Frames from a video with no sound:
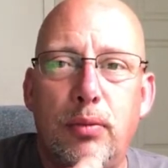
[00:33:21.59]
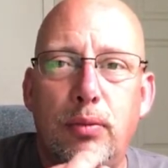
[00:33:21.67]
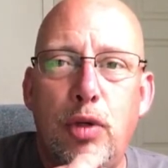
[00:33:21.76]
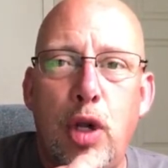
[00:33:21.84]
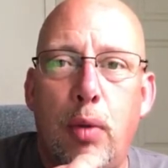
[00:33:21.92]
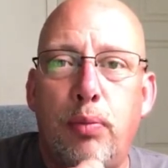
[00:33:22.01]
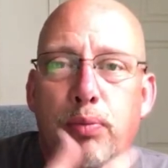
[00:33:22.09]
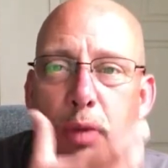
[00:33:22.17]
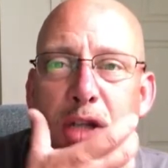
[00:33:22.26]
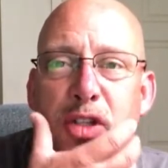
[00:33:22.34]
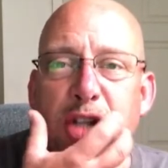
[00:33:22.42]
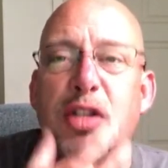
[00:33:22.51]
you know,
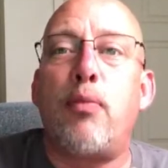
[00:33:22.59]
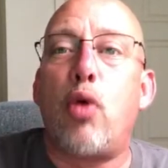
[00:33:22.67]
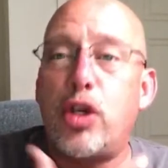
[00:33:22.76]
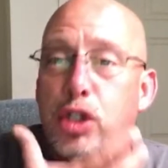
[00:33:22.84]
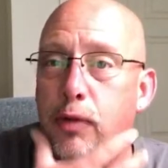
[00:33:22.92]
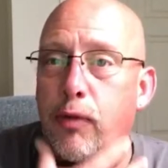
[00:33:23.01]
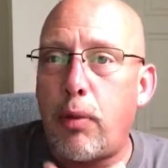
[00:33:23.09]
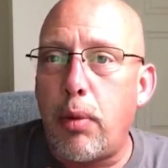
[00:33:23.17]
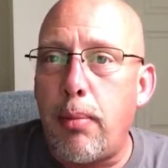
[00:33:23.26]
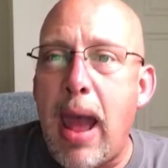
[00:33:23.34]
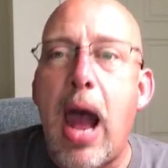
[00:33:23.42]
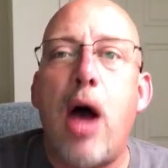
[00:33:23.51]
excessive moisture from her
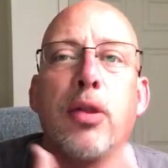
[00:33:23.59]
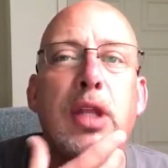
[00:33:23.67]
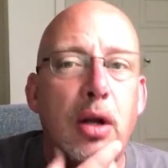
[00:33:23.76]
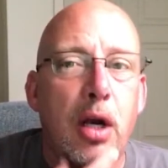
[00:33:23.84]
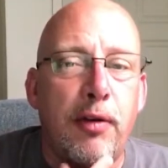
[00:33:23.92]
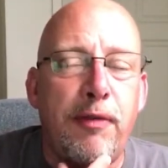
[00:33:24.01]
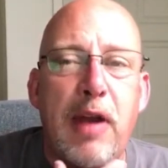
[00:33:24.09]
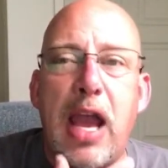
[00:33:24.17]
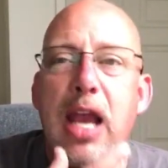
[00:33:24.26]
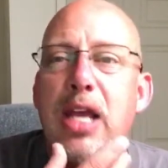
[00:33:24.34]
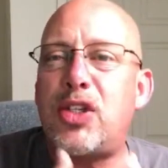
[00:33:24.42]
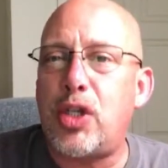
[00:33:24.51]
mouth, getting on her
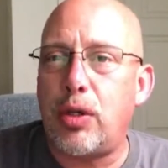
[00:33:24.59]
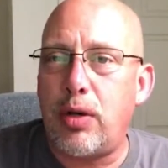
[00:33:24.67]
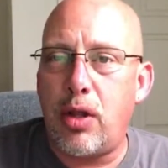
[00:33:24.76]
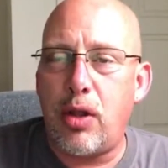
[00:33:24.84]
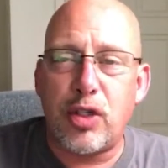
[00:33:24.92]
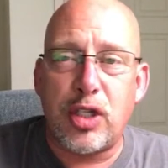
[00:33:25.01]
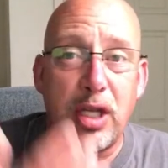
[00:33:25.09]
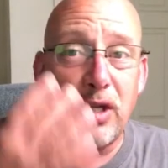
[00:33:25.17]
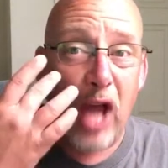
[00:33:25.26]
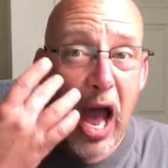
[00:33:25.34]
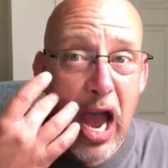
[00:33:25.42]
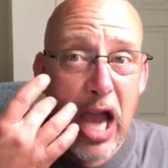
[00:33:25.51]
face, you know, any of those things,
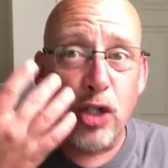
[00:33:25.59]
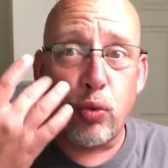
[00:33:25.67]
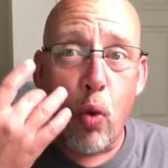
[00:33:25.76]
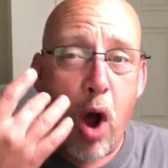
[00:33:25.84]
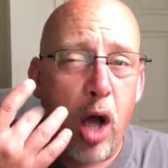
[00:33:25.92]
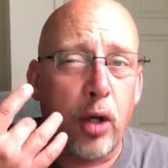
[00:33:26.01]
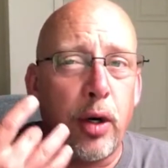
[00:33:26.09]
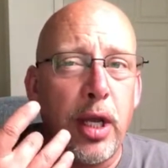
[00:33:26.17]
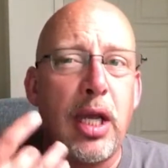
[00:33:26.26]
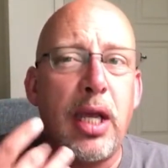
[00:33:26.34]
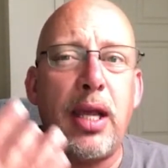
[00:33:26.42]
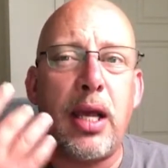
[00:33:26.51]
eyes
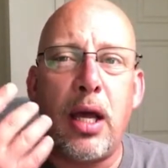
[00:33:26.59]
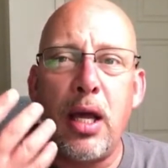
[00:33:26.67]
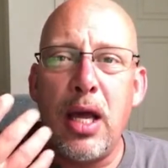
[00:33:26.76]
watery,